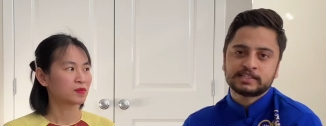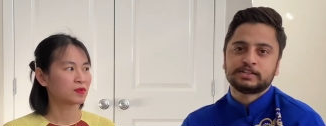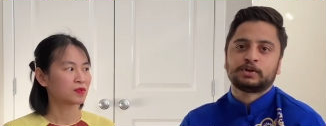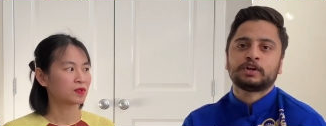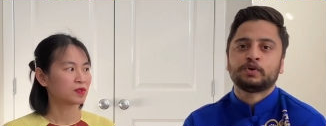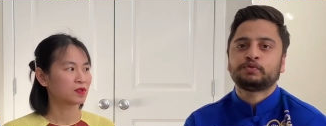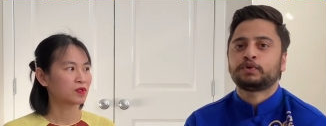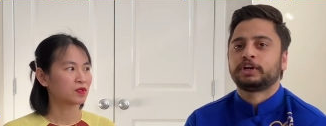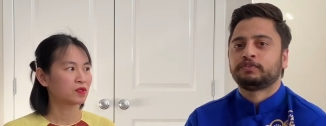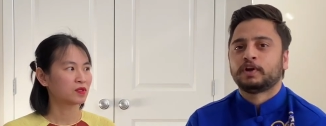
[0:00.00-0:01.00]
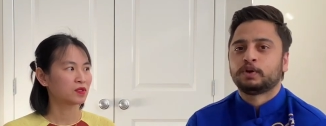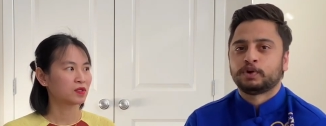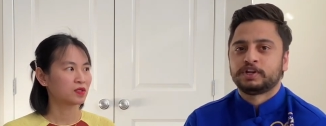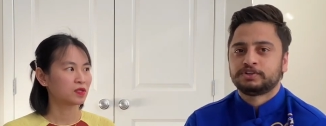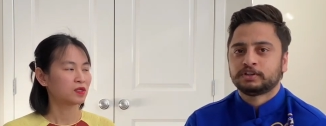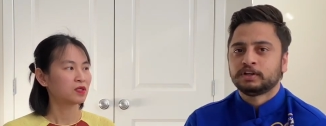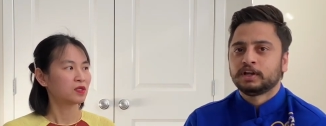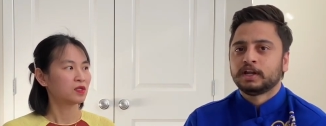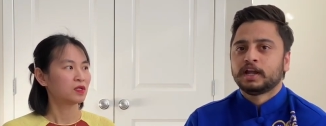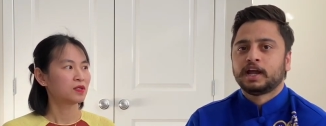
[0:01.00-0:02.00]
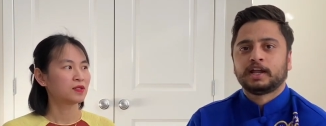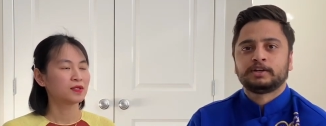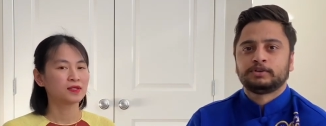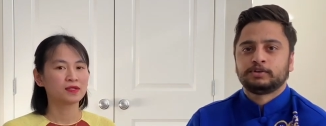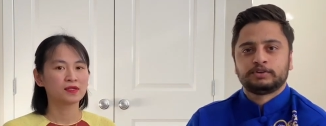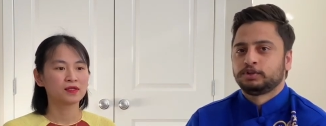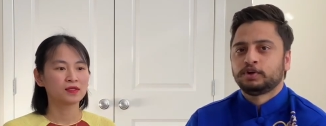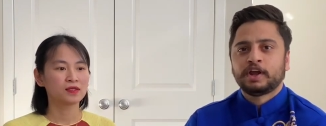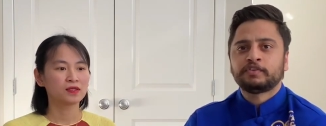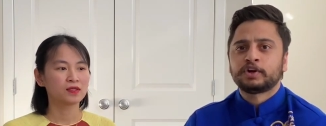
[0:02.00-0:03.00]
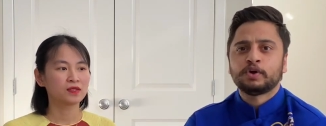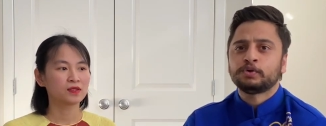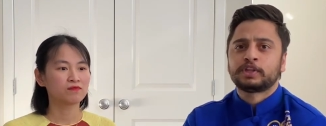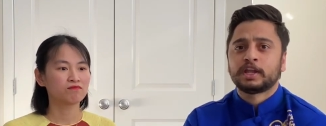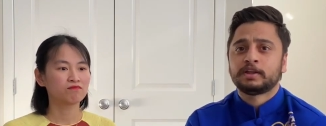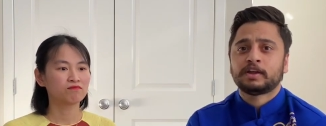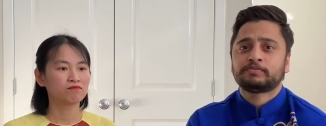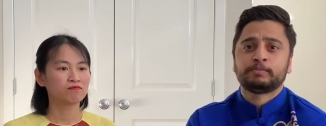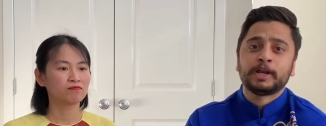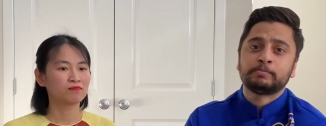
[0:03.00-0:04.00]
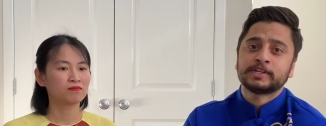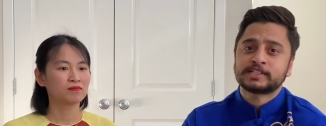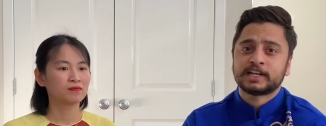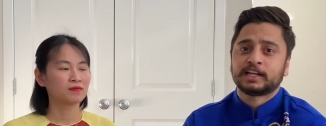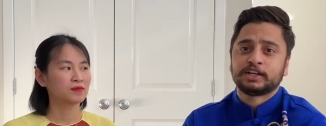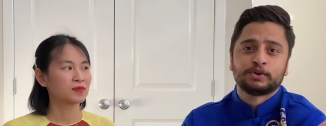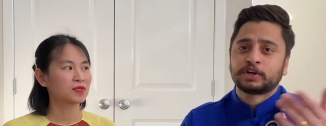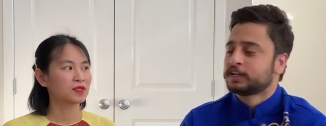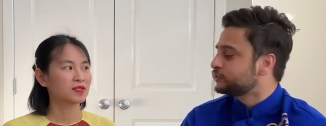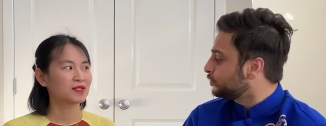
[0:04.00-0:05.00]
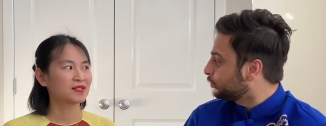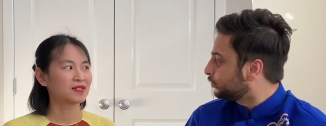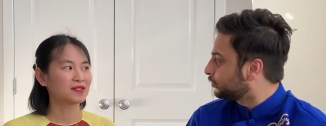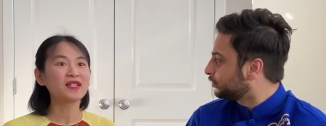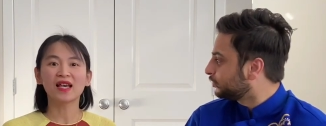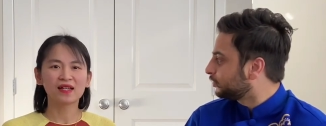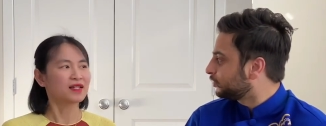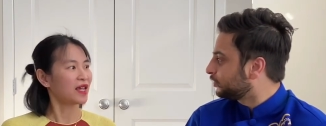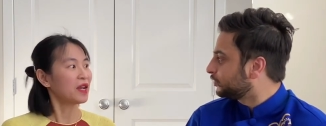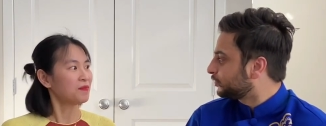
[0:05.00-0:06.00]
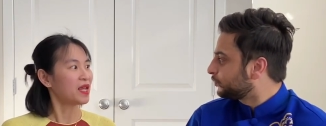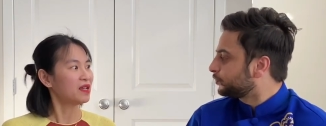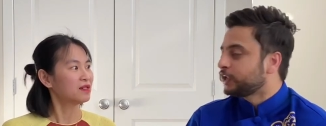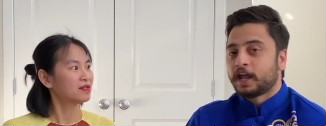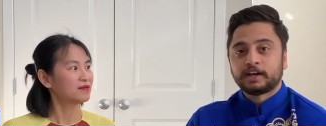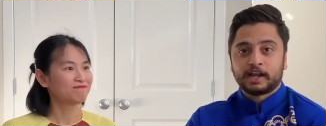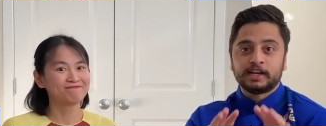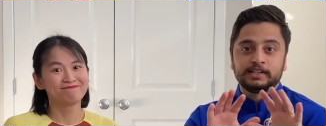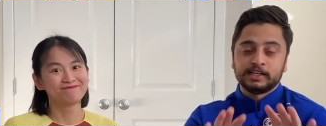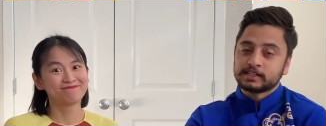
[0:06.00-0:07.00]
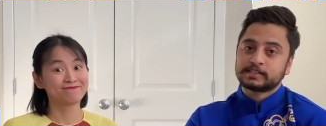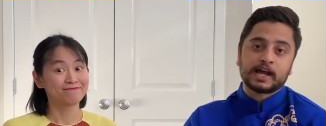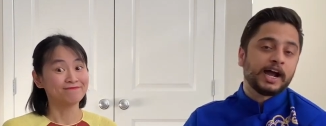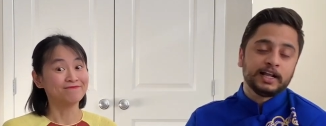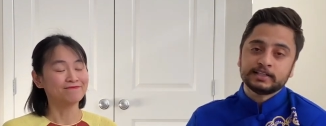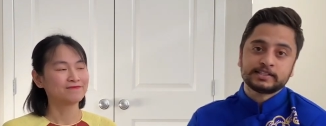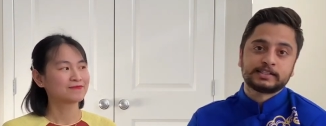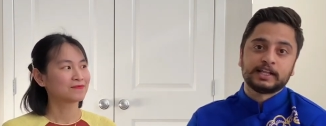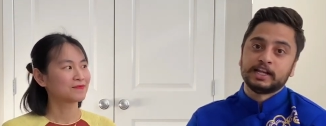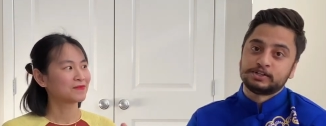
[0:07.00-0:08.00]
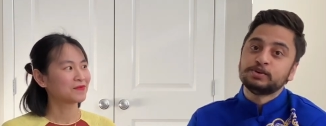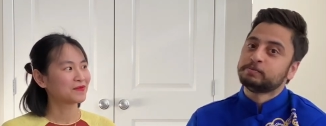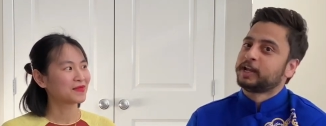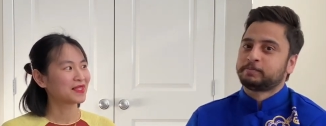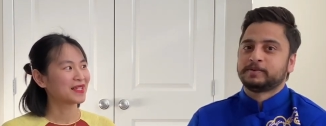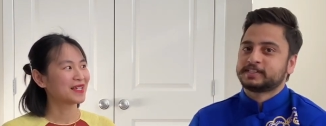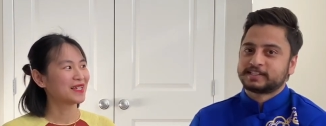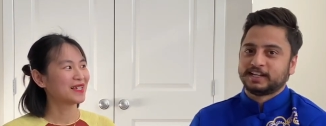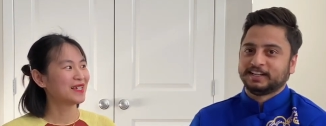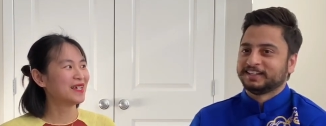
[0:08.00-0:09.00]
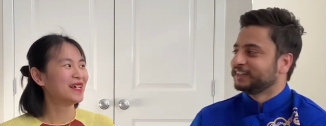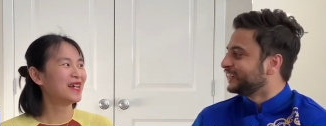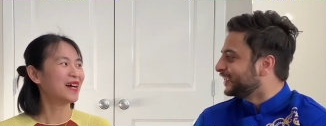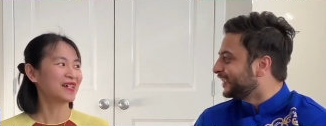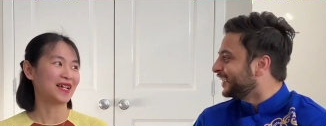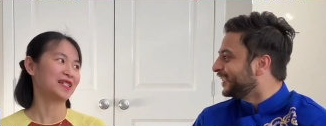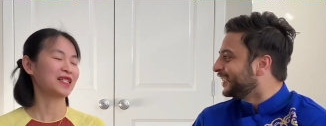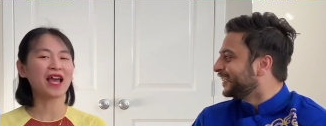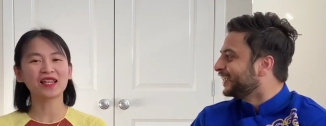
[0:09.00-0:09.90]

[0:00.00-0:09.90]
Speaker 1: us, you can go for evaluation, and you never know they have made mistake in your case too.
Speaker 2: Yeah, can be.
Speaker 1: And and yes, IELTS they do make mistake.
Speaker 2: okay.